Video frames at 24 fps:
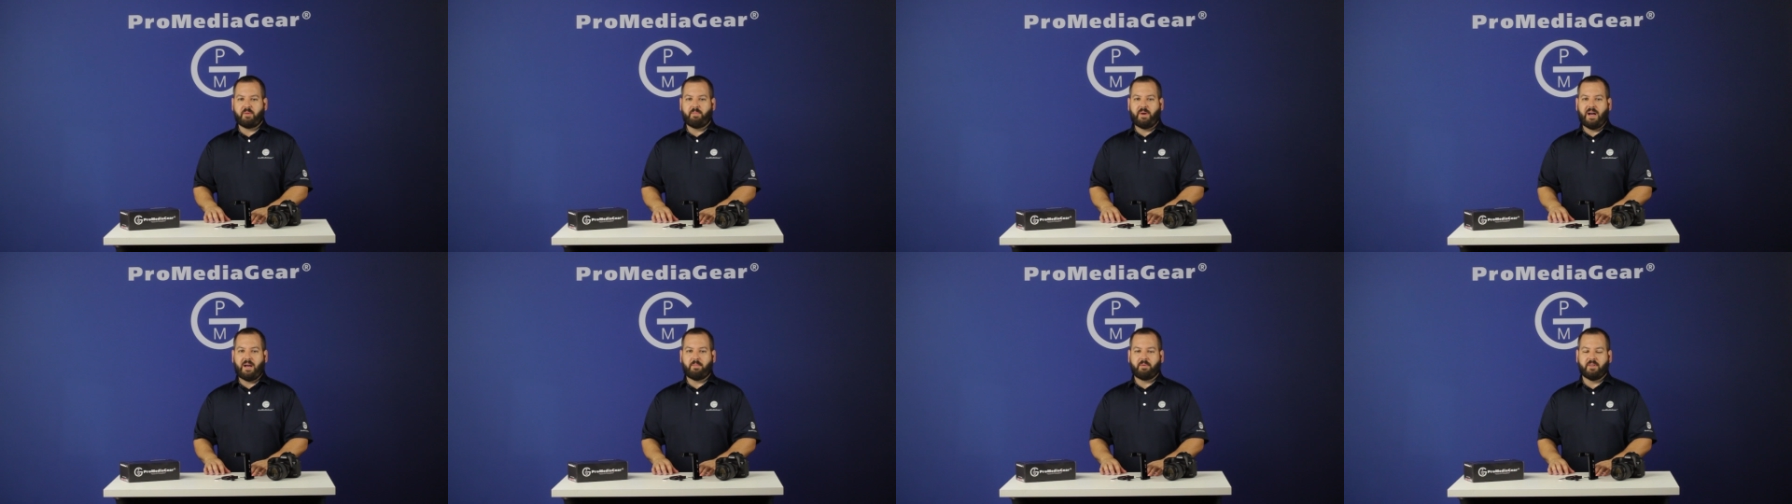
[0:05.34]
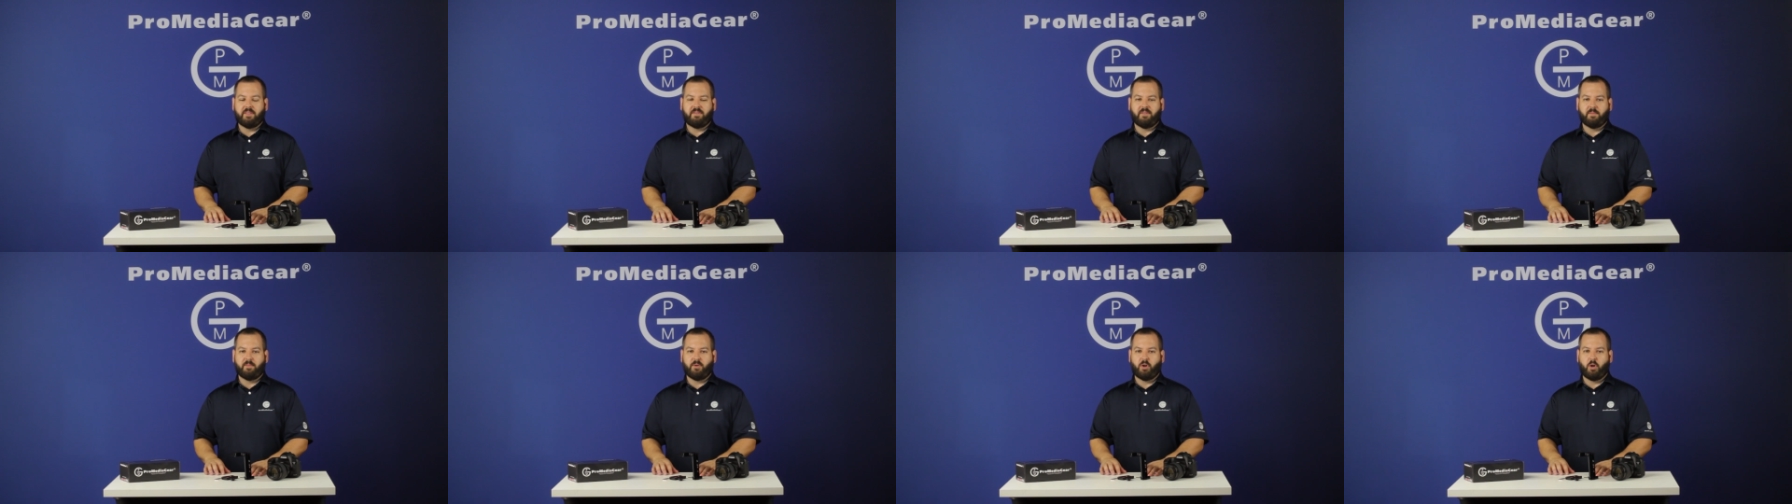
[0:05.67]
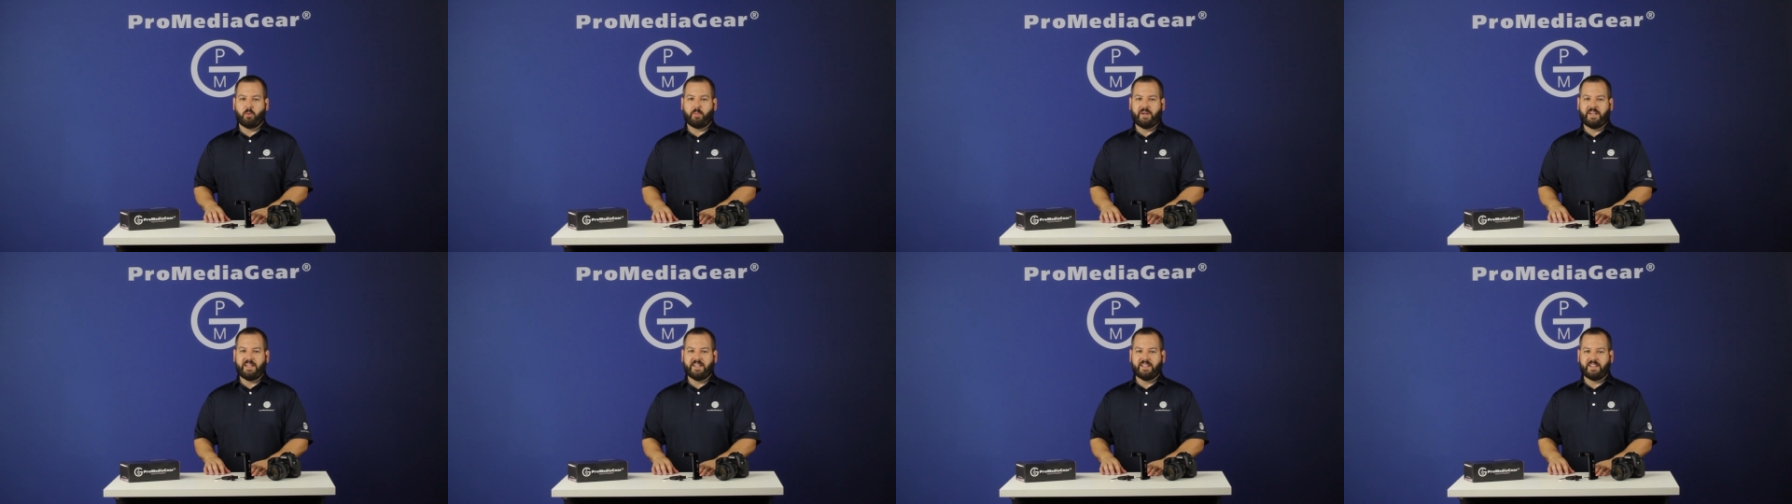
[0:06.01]
Papa from
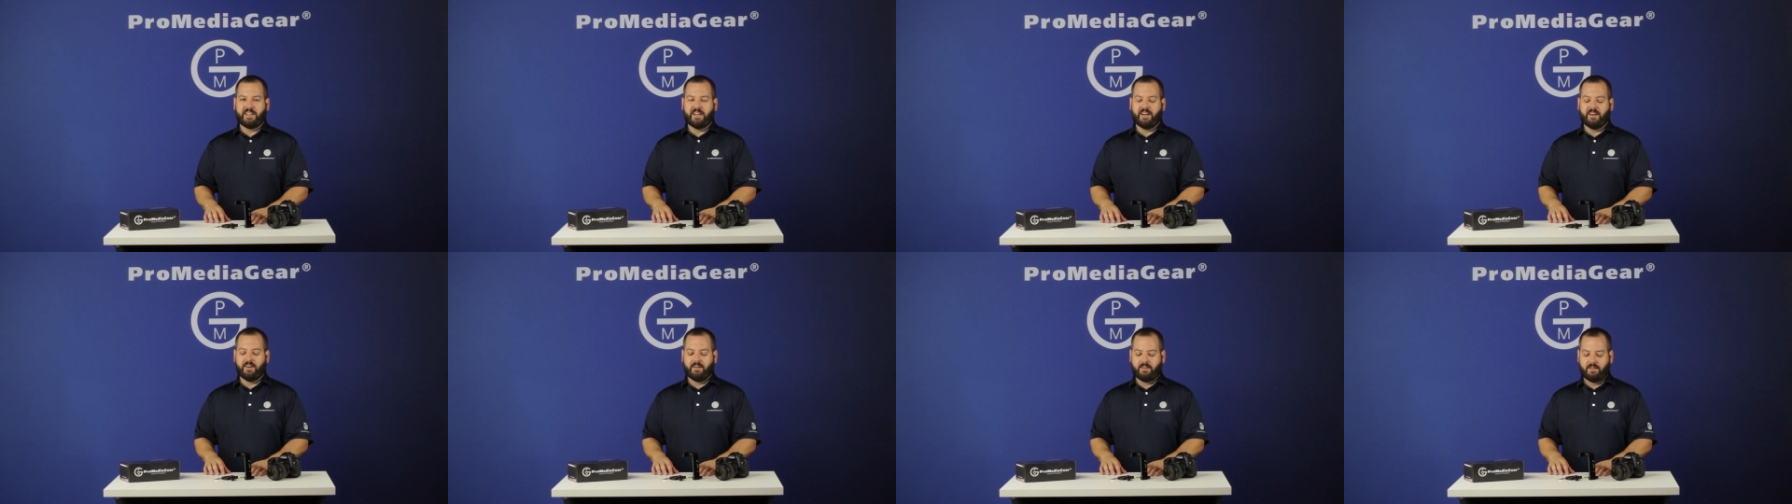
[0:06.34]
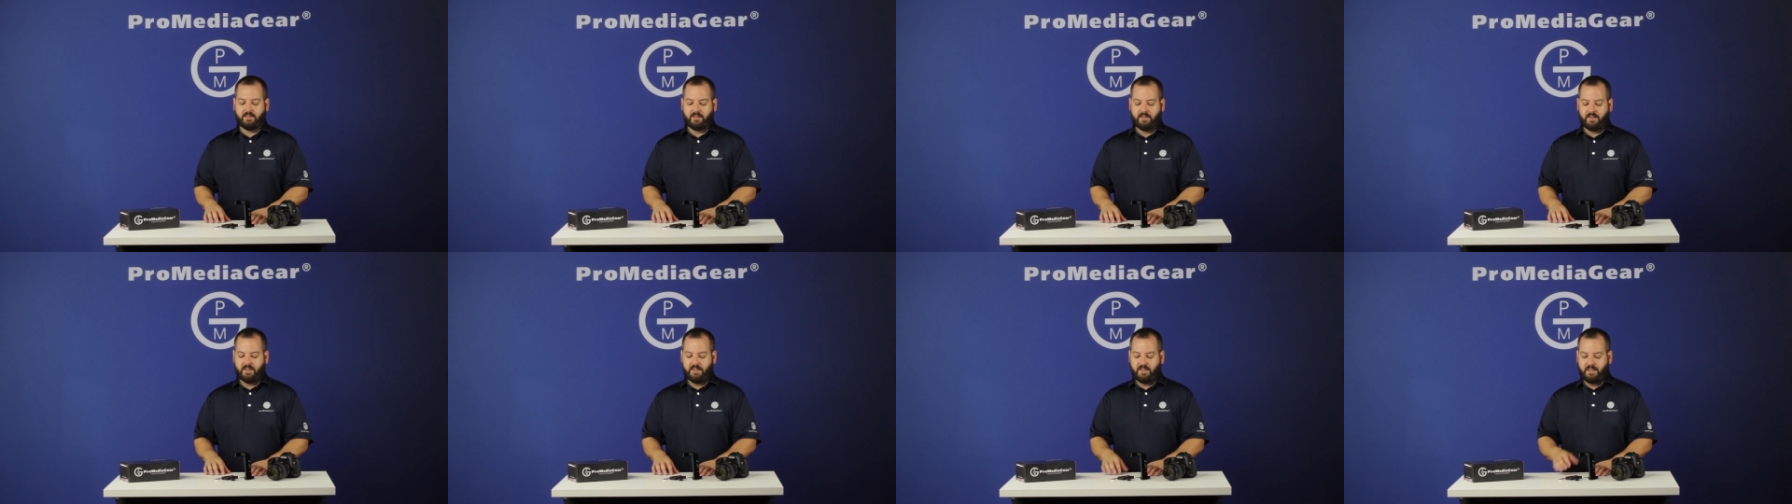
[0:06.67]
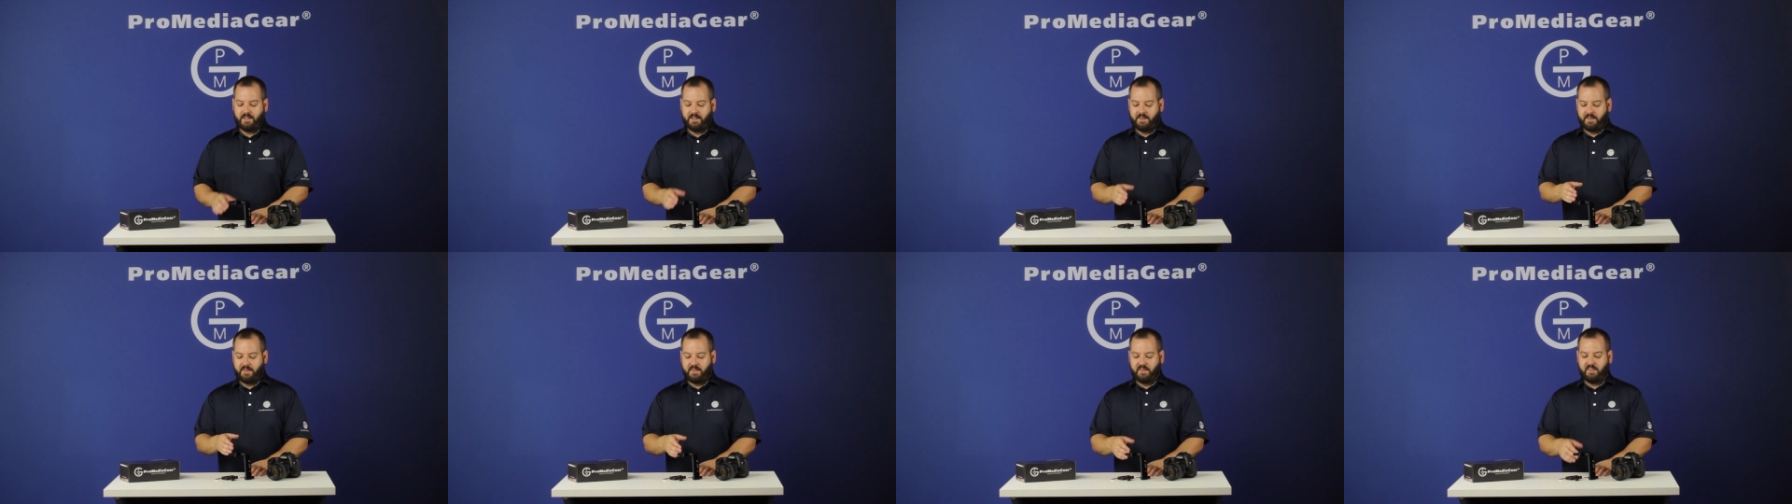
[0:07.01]
ProMediaGear.
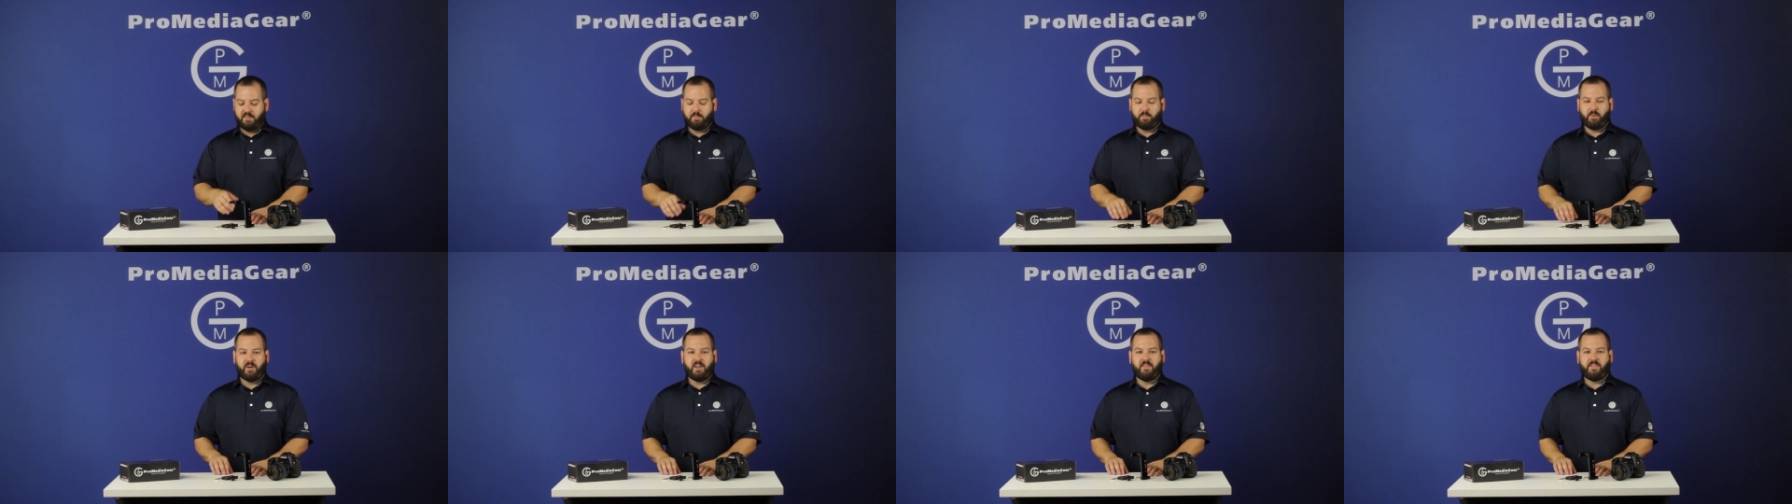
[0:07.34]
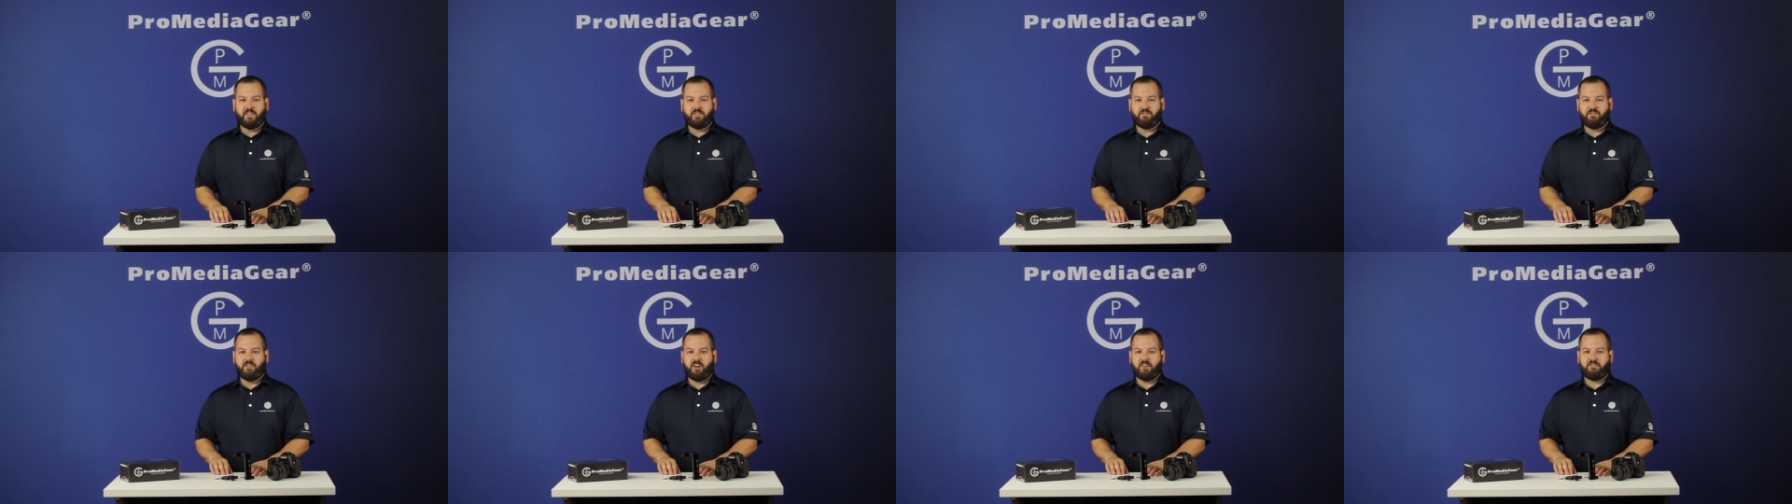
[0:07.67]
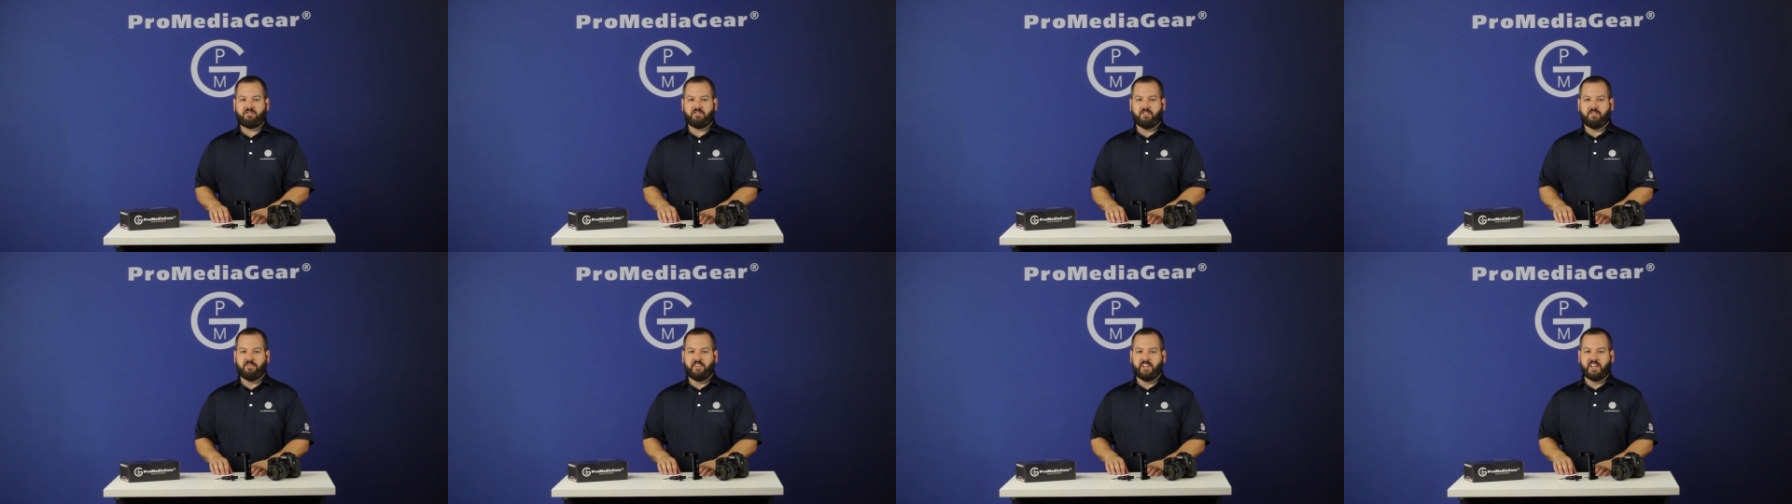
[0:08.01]
In this brief
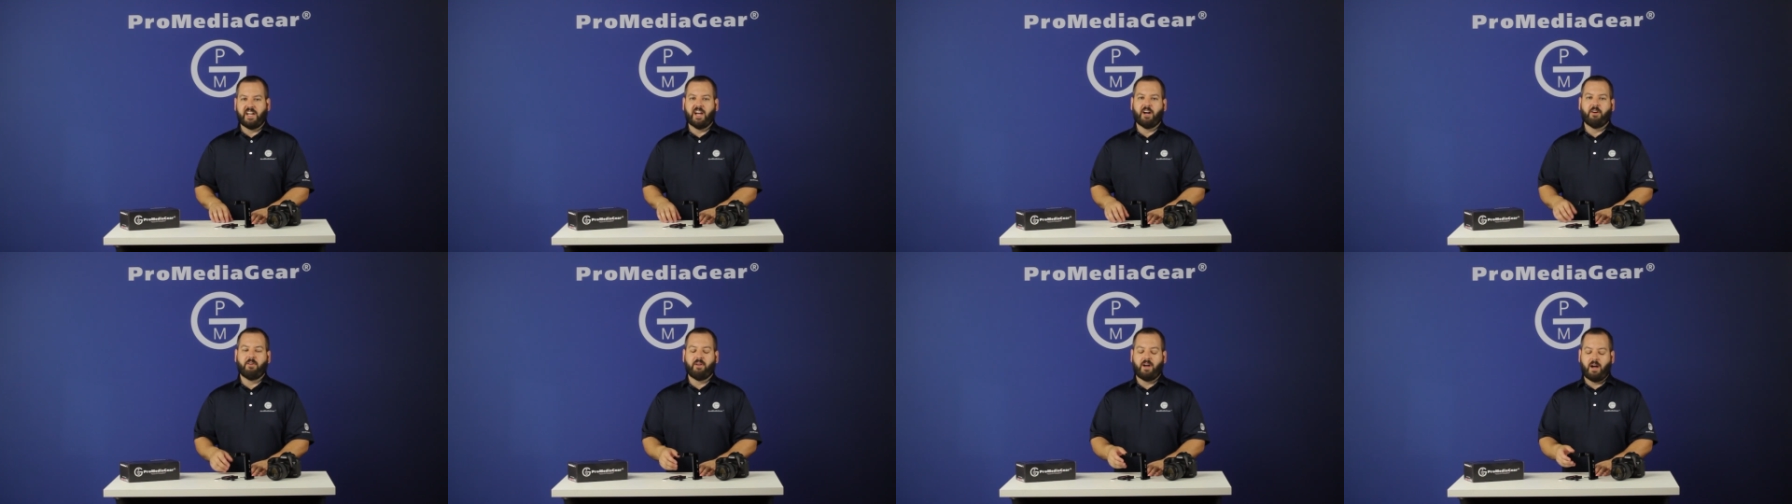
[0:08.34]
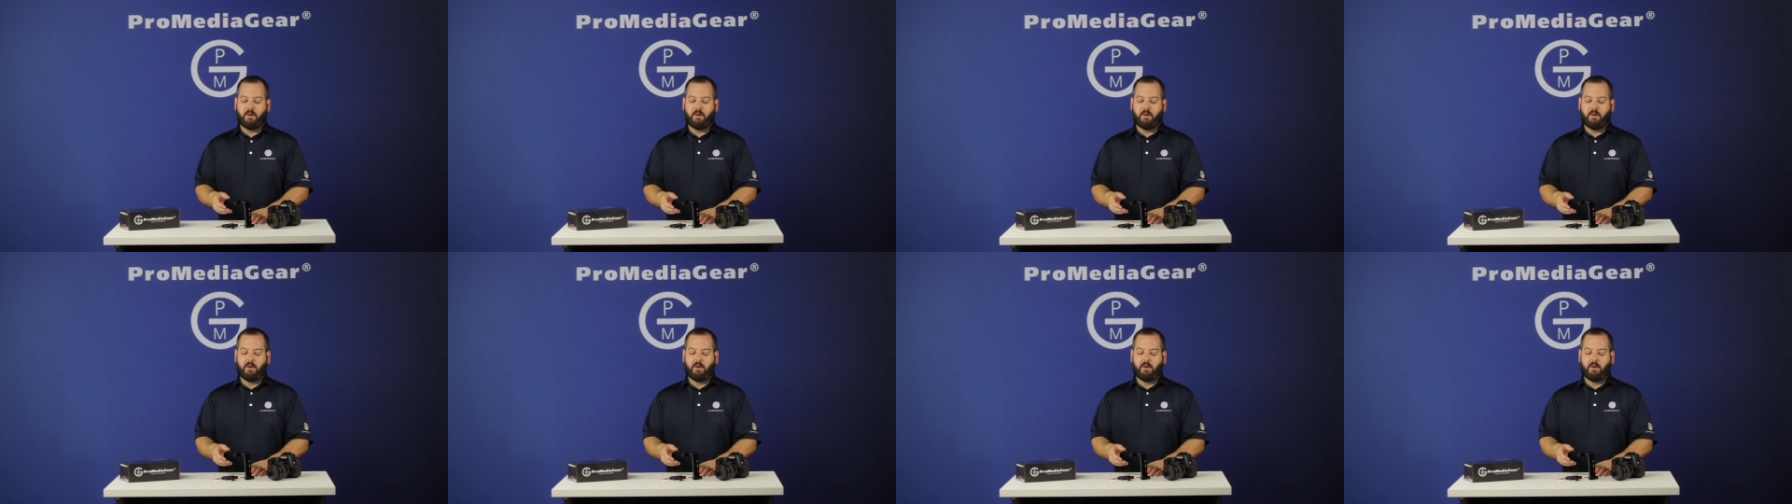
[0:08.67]
instructional video,